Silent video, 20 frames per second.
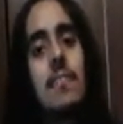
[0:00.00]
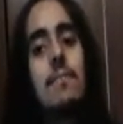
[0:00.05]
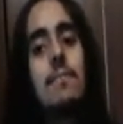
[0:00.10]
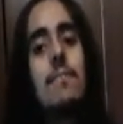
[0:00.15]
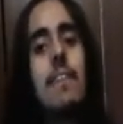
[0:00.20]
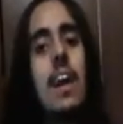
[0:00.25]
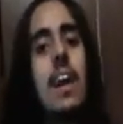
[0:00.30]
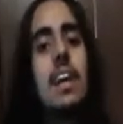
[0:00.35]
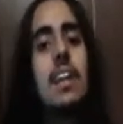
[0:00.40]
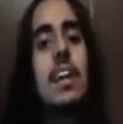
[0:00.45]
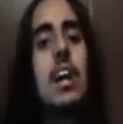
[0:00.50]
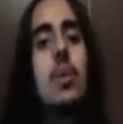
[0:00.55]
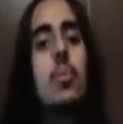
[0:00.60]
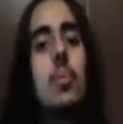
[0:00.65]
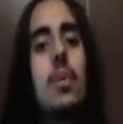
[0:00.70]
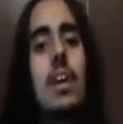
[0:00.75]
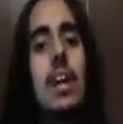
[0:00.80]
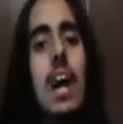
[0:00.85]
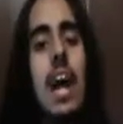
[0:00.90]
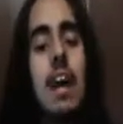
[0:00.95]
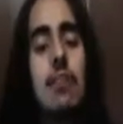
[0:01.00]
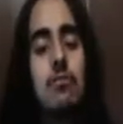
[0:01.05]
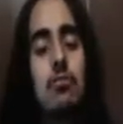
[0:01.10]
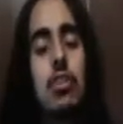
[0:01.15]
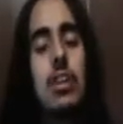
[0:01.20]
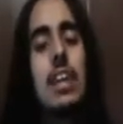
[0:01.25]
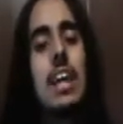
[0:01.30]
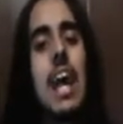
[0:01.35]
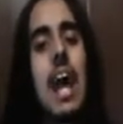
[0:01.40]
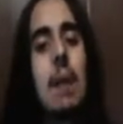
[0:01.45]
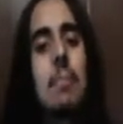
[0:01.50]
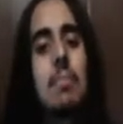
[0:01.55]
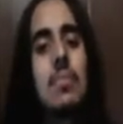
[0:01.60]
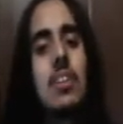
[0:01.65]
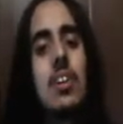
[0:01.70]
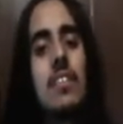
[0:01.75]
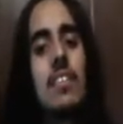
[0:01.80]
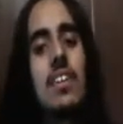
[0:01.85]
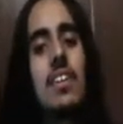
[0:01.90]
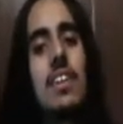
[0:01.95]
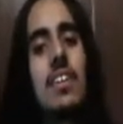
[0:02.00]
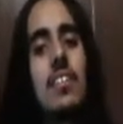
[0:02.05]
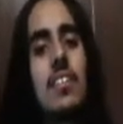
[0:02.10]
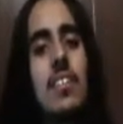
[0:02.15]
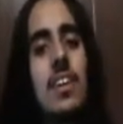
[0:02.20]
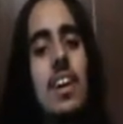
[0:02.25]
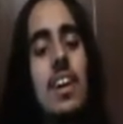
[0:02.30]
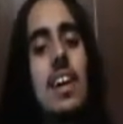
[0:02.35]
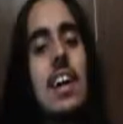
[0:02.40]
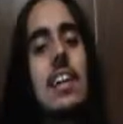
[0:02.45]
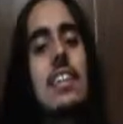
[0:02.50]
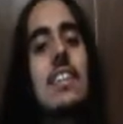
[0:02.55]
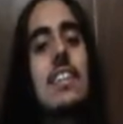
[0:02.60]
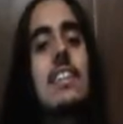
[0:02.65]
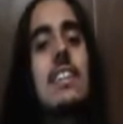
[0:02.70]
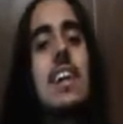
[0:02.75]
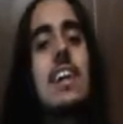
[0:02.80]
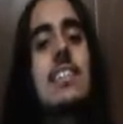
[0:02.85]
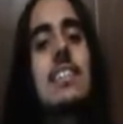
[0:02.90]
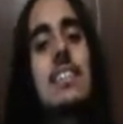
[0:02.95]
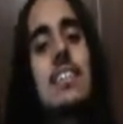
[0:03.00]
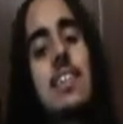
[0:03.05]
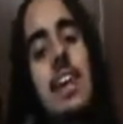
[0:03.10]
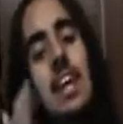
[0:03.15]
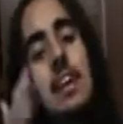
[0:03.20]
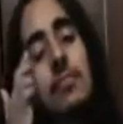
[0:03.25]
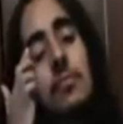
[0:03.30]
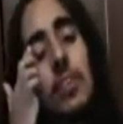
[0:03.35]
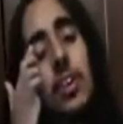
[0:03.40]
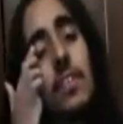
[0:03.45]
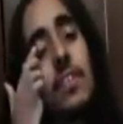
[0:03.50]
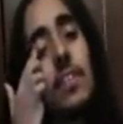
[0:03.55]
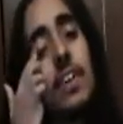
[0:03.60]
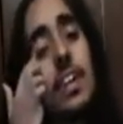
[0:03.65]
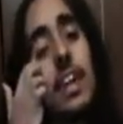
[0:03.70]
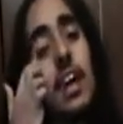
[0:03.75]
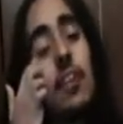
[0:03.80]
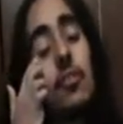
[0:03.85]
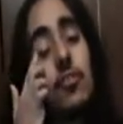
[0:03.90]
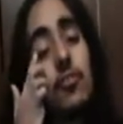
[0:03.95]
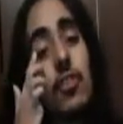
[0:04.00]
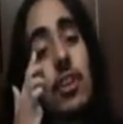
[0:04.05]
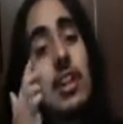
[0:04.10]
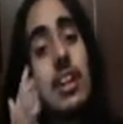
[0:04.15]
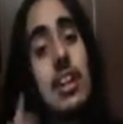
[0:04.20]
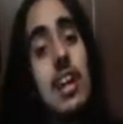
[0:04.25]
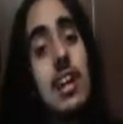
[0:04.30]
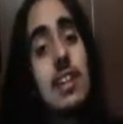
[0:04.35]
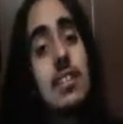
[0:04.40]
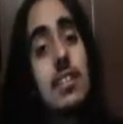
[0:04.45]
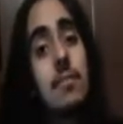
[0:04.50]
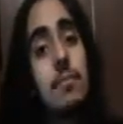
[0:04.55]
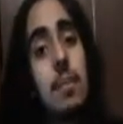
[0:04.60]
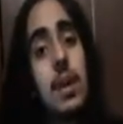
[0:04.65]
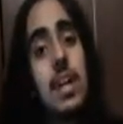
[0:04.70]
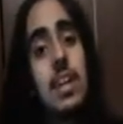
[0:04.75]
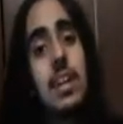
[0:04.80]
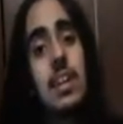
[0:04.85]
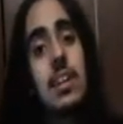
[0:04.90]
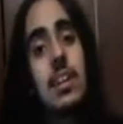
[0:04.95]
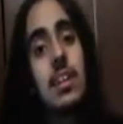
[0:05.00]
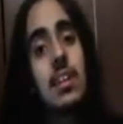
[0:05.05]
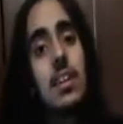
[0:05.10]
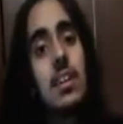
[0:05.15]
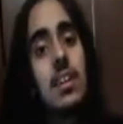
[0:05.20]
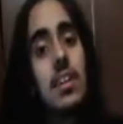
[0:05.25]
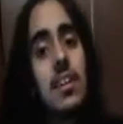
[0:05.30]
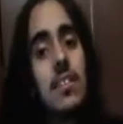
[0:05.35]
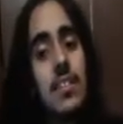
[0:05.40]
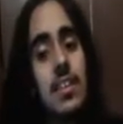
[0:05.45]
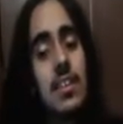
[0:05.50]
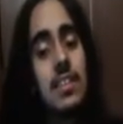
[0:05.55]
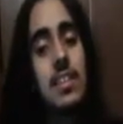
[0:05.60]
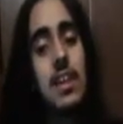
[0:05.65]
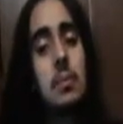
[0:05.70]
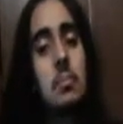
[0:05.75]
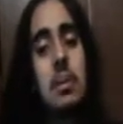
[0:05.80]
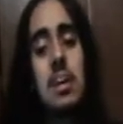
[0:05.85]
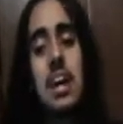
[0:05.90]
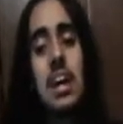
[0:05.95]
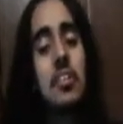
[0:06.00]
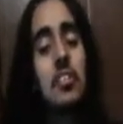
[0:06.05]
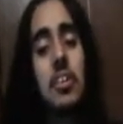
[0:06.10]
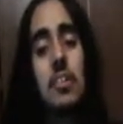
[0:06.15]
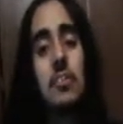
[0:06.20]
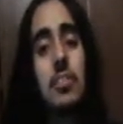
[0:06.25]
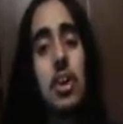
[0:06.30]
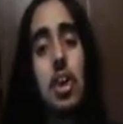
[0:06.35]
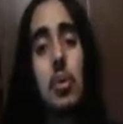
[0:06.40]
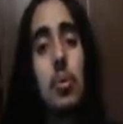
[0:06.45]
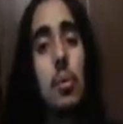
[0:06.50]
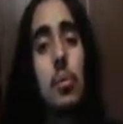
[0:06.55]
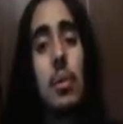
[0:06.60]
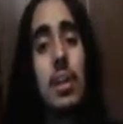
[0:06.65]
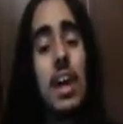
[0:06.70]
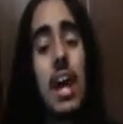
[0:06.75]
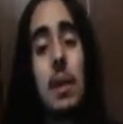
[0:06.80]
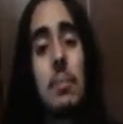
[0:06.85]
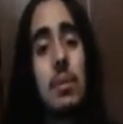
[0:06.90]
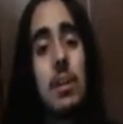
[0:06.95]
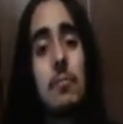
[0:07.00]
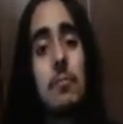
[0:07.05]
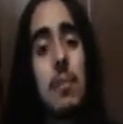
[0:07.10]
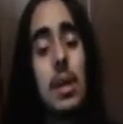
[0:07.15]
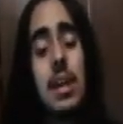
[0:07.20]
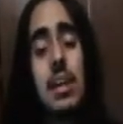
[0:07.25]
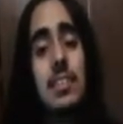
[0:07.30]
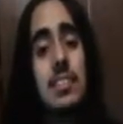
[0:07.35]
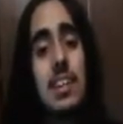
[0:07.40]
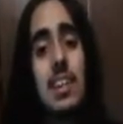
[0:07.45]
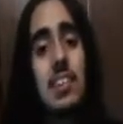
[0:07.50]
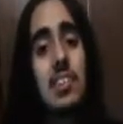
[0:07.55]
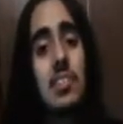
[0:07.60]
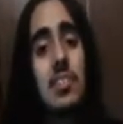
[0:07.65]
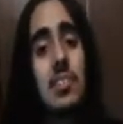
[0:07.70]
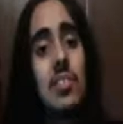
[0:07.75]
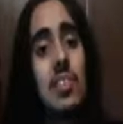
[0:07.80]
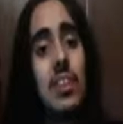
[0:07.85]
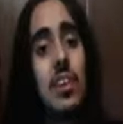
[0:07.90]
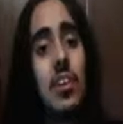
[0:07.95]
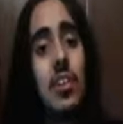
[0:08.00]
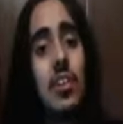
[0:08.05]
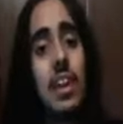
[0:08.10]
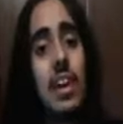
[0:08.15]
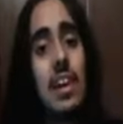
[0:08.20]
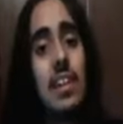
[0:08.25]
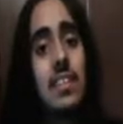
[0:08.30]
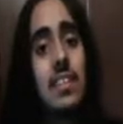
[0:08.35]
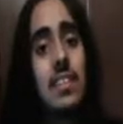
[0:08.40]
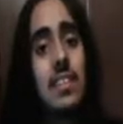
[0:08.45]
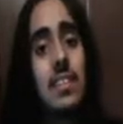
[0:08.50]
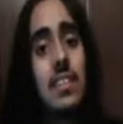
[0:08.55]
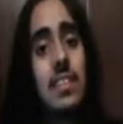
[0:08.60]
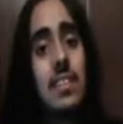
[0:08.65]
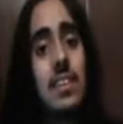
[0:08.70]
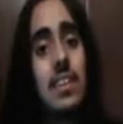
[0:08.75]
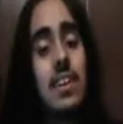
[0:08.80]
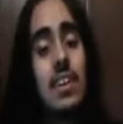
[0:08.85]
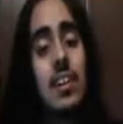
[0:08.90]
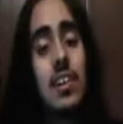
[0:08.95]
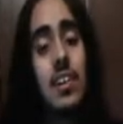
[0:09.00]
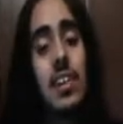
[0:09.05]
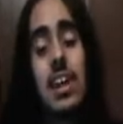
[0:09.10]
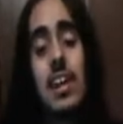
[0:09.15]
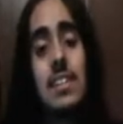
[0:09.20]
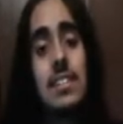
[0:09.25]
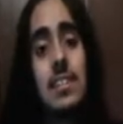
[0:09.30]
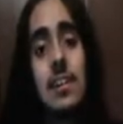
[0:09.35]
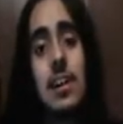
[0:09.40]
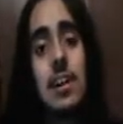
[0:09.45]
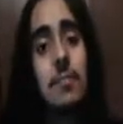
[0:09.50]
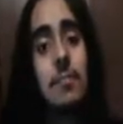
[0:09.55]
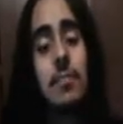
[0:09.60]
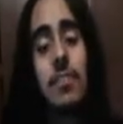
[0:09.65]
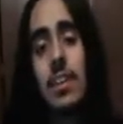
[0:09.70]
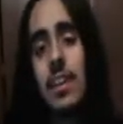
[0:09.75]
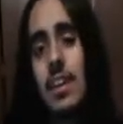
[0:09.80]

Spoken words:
find out what really happened to them, and decide to save them, and that was really nice of Megan, because, I mean, I don't even know what would happen if Megan didn't do all that stuff.